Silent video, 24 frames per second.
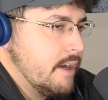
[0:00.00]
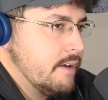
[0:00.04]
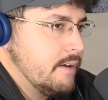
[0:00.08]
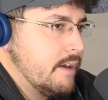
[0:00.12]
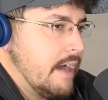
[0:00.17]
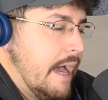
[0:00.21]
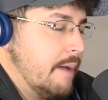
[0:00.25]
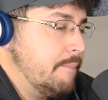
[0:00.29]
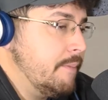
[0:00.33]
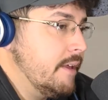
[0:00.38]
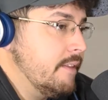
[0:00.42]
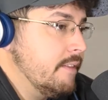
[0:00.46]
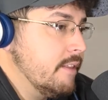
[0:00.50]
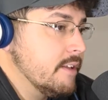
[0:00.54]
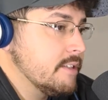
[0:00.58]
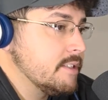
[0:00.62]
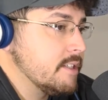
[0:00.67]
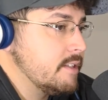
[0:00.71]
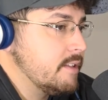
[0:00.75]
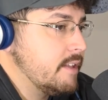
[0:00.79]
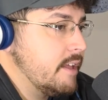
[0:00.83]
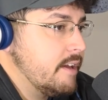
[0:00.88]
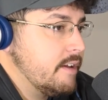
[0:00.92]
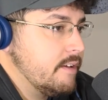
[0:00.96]
I mean,
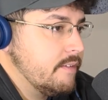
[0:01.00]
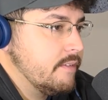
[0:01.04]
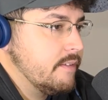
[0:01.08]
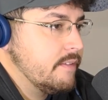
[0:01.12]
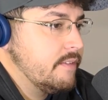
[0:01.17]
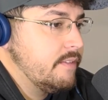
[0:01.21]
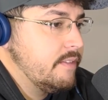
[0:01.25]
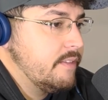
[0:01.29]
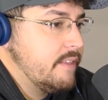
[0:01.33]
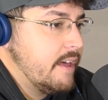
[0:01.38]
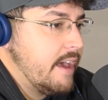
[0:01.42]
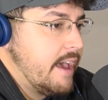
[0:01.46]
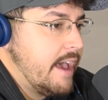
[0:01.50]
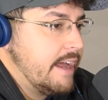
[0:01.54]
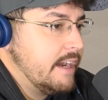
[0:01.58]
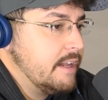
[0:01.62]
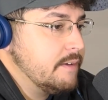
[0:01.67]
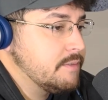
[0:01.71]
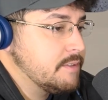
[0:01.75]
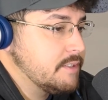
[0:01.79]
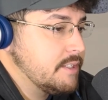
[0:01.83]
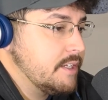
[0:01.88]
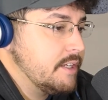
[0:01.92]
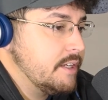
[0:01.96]
listen, the
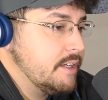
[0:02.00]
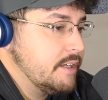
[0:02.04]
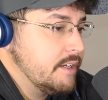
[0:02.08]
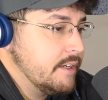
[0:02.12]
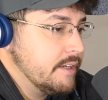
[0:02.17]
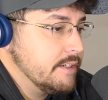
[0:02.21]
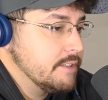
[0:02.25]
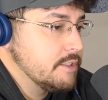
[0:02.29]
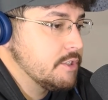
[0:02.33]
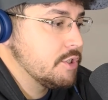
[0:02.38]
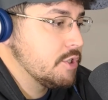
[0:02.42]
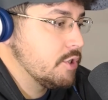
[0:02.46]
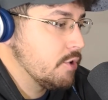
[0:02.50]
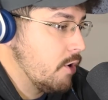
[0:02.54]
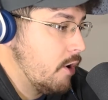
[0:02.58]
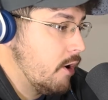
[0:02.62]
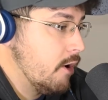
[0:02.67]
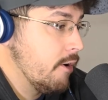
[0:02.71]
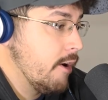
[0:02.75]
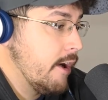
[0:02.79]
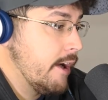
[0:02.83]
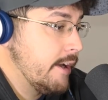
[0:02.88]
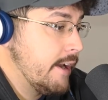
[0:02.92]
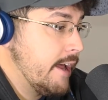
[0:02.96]
NFC is strong
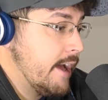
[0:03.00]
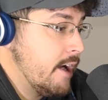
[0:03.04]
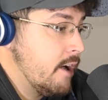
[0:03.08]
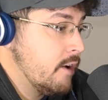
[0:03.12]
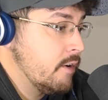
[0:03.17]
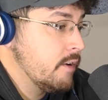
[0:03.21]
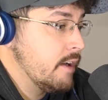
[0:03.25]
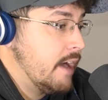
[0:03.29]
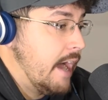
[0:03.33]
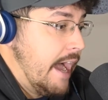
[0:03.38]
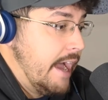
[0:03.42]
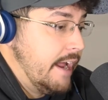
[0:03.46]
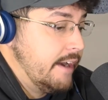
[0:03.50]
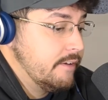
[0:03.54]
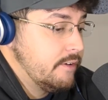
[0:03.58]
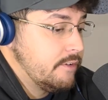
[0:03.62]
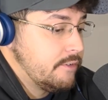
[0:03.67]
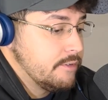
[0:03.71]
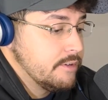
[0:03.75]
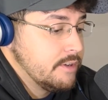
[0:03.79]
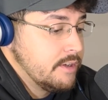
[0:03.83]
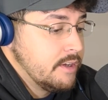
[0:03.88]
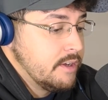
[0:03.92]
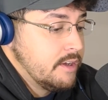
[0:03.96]
right now. I
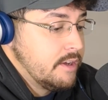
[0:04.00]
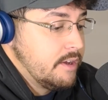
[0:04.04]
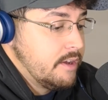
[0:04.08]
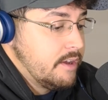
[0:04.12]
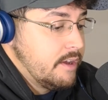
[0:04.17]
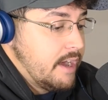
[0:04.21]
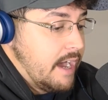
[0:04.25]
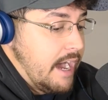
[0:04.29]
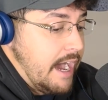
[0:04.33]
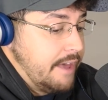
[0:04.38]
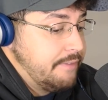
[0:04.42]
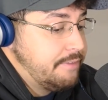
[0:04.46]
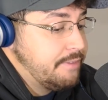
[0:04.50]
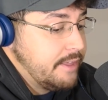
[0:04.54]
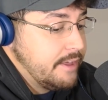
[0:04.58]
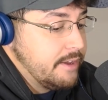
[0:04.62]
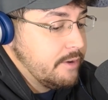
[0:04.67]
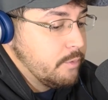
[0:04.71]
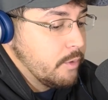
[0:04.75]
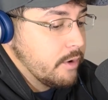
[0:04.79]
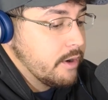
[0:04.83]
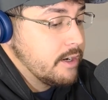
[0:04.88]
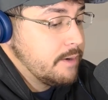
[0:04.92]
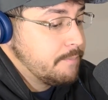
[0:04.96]
think
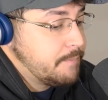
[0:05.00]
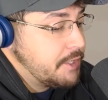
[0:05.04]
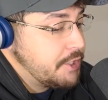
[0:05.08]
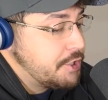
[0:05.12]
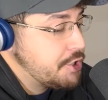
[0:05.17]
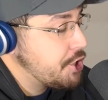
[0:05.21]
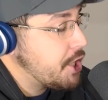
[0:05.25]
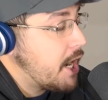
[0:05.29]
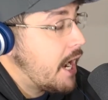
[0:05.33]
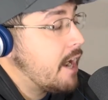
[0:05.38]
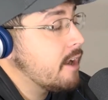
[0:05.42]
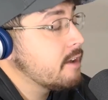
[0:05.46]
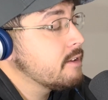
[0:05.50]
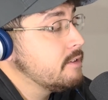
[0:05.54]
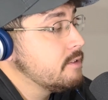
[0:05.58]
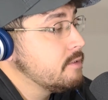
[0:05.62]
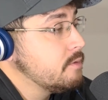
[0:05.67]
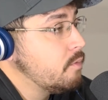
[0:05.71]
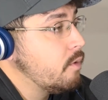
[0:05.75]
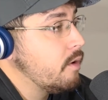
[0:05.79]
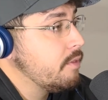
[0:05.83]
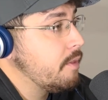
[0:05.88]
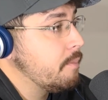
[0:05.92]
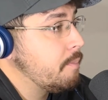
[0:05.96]
we're going to be shocked
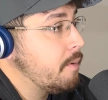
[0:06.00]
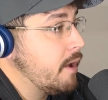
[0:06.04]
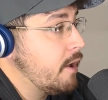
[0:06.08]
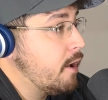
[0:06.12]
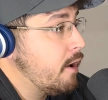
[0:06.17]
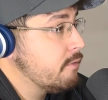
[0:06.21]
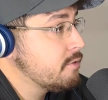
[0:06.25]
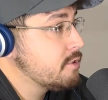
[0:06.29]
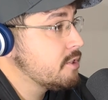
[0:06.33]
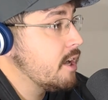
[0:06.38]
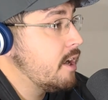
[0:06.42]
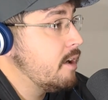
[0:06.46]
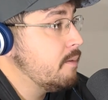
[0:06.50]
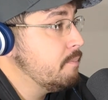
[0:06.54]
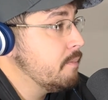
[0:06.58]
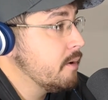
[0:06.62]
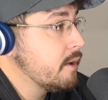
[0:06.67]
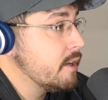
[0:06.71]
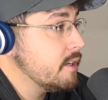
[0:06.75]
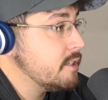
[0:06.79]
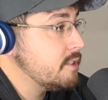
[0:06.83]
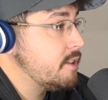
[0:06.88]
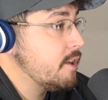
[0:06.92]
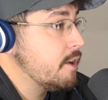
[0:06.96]
when the playoffs come
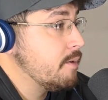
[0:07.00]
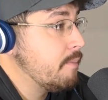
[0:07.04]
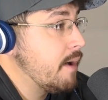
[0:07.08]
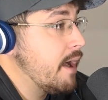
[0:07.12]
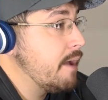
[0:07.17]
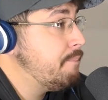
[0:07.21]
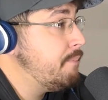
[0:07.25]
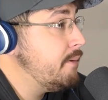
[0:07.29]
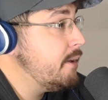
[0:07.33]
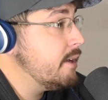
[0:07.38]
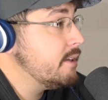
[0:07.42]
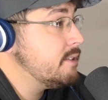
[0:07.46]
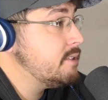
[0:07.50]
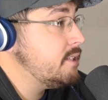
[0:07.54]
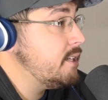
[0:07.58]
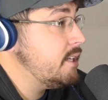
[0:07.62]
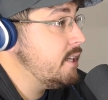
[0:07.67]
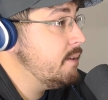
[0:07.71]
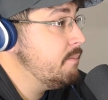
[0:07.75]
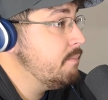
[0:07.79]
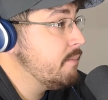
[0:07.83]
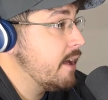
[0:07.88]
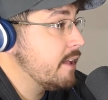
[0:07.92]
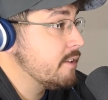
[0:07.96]
because there might be a
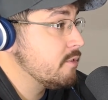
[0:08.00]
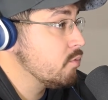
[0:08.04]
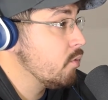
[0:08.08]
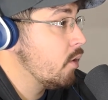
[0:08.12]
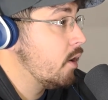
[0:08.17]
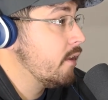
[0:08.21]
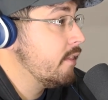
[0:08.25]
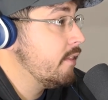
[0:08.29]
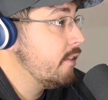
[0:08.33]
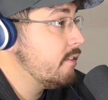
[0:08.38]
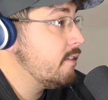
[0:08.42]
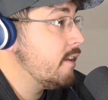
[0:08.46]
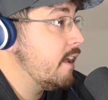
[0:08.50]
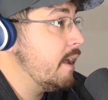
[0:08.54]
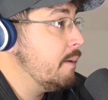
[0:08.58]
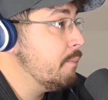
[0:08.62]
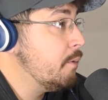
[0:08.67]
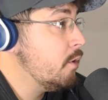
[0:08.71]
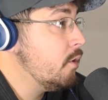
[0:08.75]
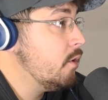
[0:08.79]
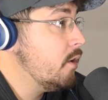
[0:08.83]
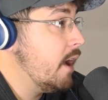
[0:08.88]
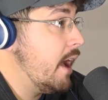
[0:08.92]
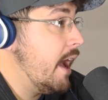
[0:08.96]
team that's running the
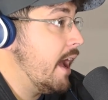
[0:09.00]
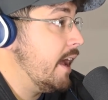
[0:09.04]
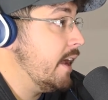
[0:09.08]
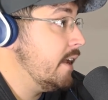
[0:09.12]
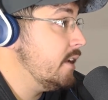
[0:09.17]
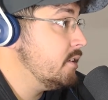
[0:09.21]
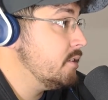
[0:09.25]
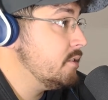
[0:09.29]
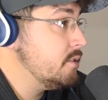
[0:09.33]
table and